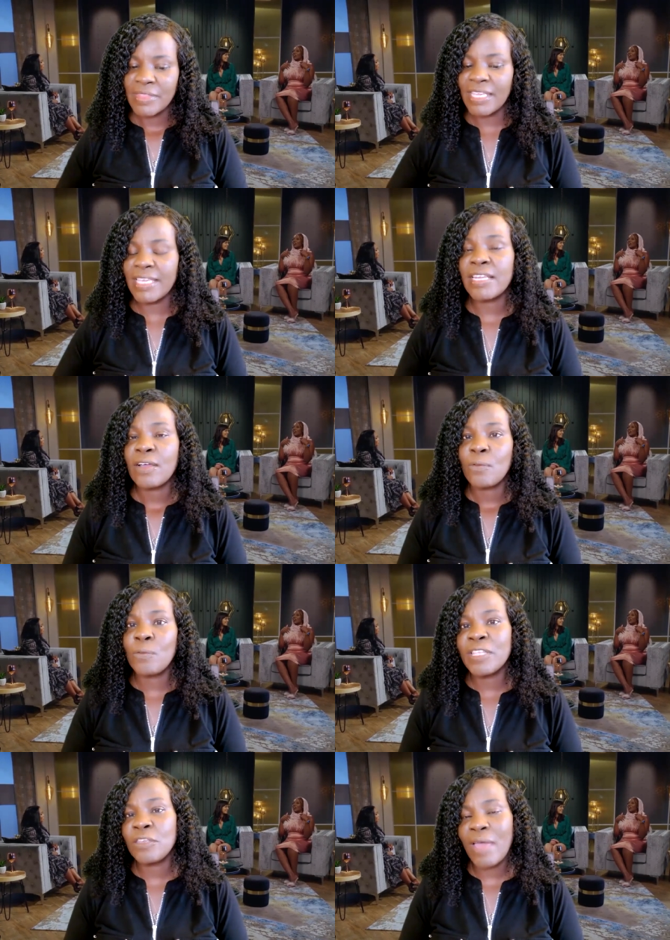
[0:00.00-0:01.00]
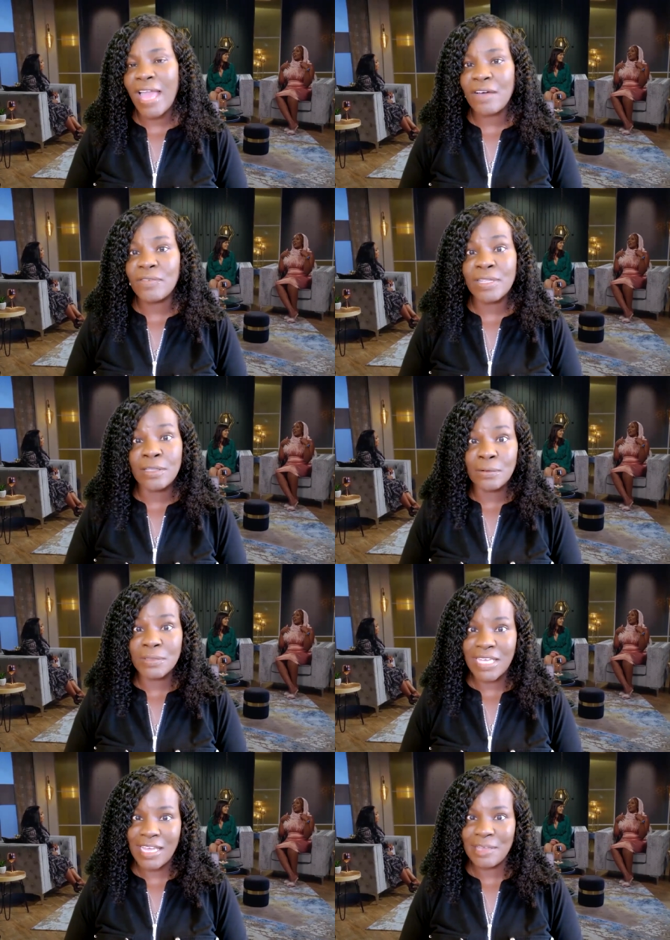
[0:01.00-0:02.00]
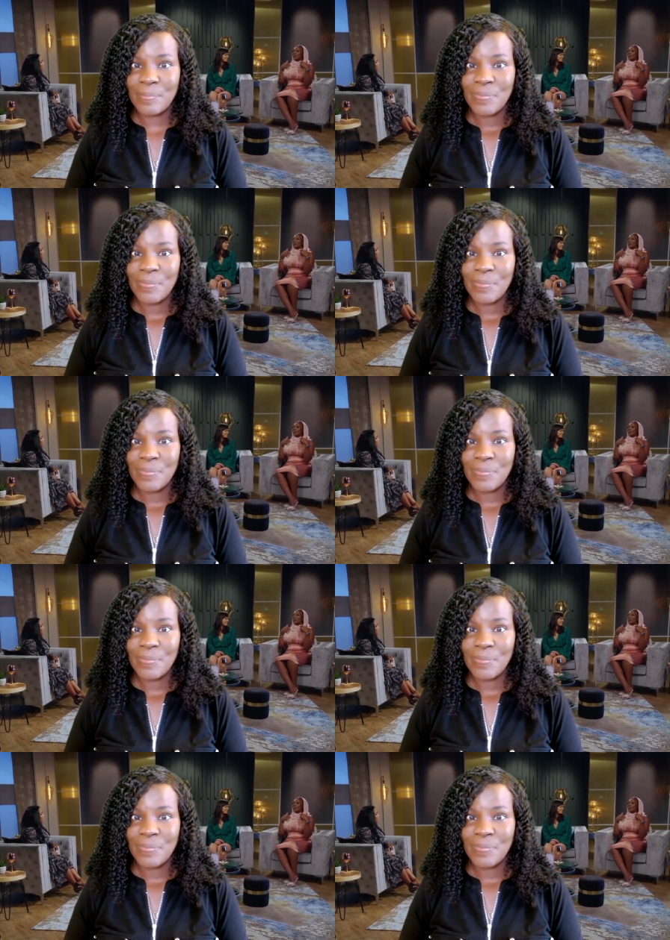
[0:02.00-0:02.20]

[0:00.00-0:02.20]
than when you have alone time.